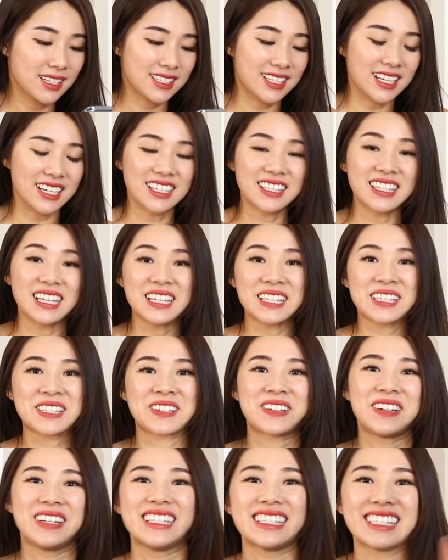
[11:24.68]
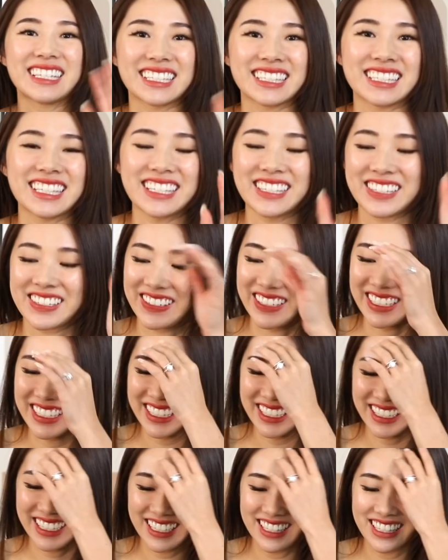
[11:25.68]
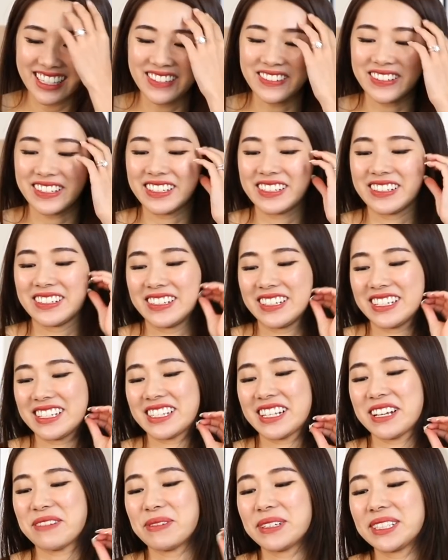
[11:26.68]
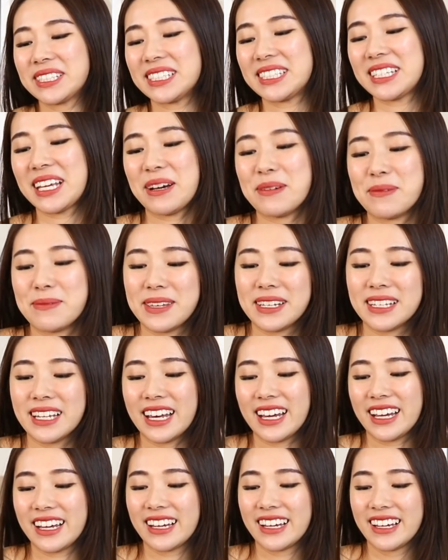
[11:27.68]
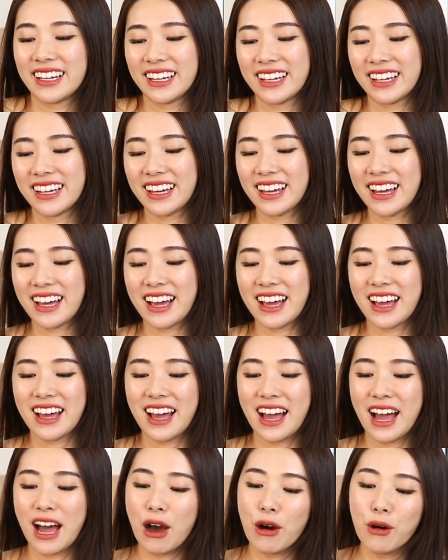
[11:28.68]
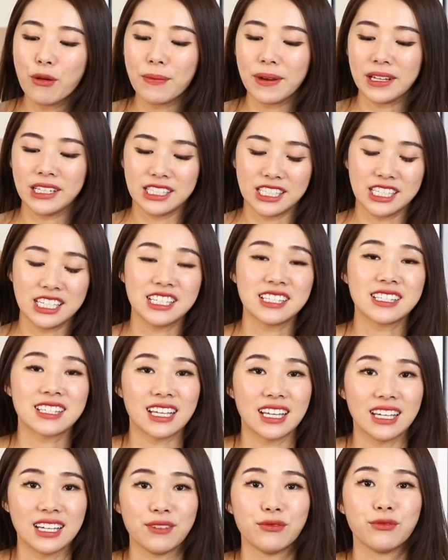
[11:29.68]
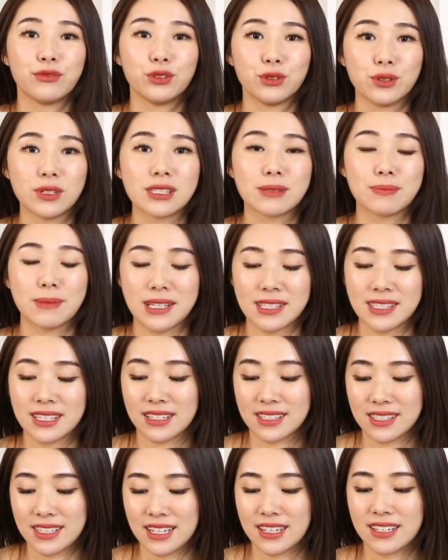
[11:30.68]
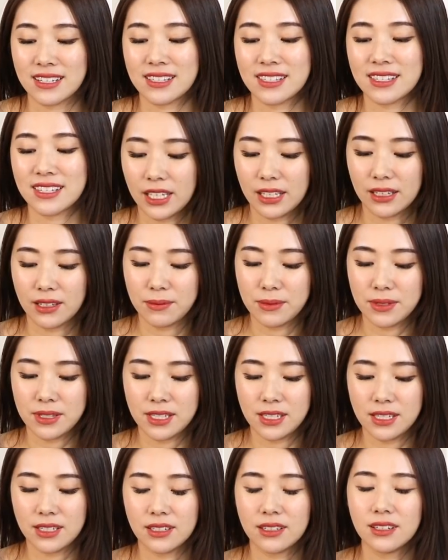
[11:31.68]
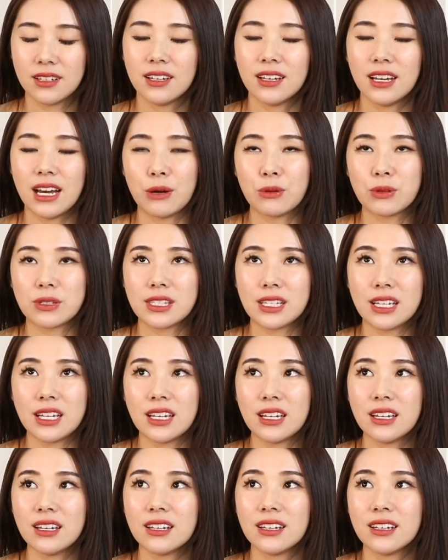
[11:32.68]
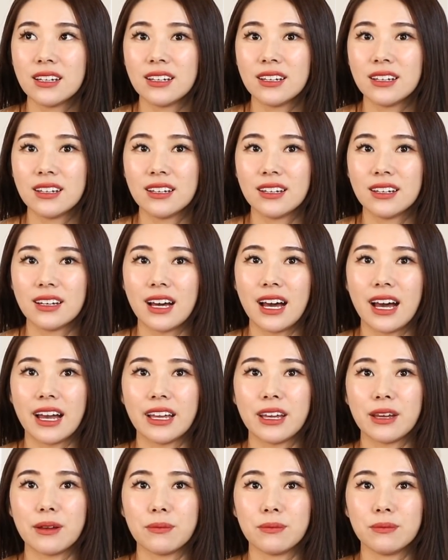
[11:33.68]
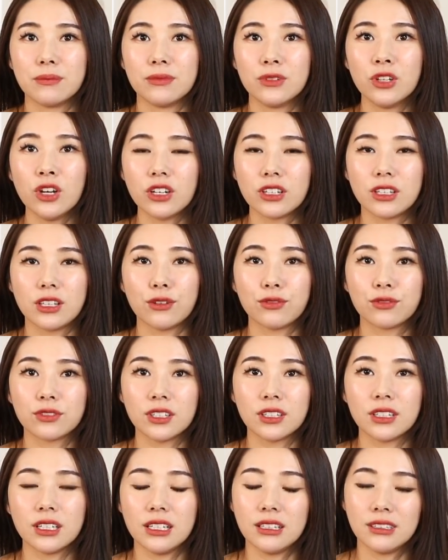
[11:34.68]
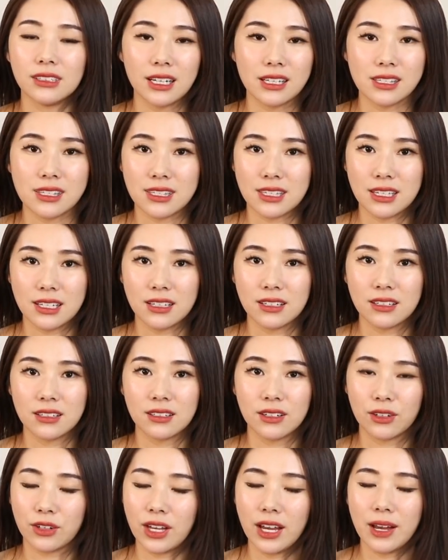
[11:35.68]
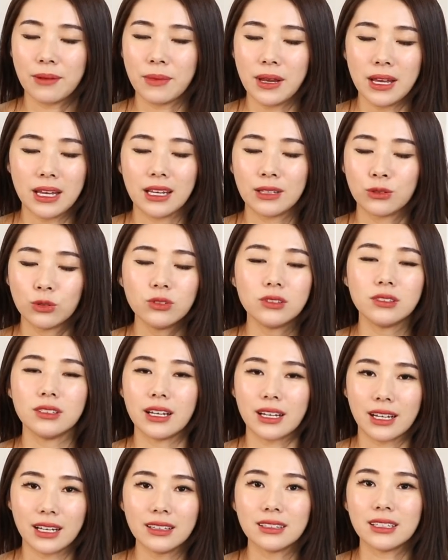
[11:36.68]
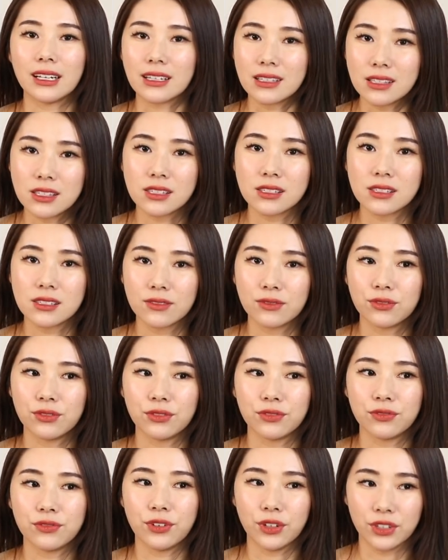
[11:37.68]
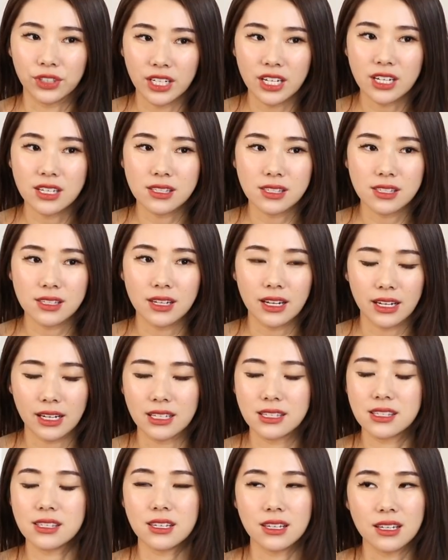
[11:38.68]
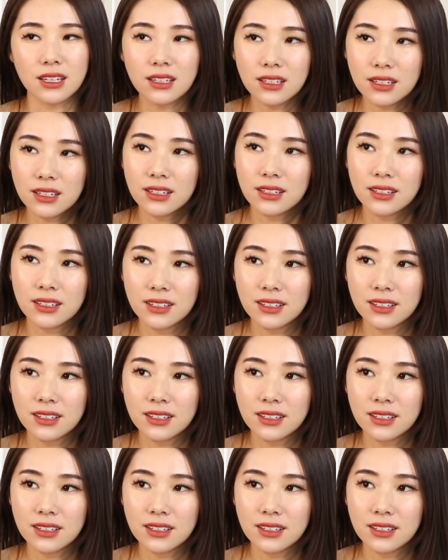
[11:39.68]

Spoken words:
success traits. Let's see whether or not it's able to tell me like how my genes can influence my success. Okay, let me see. I would say I am not gifted in dancing. Okay, I can't dance for nuts. I can't sing.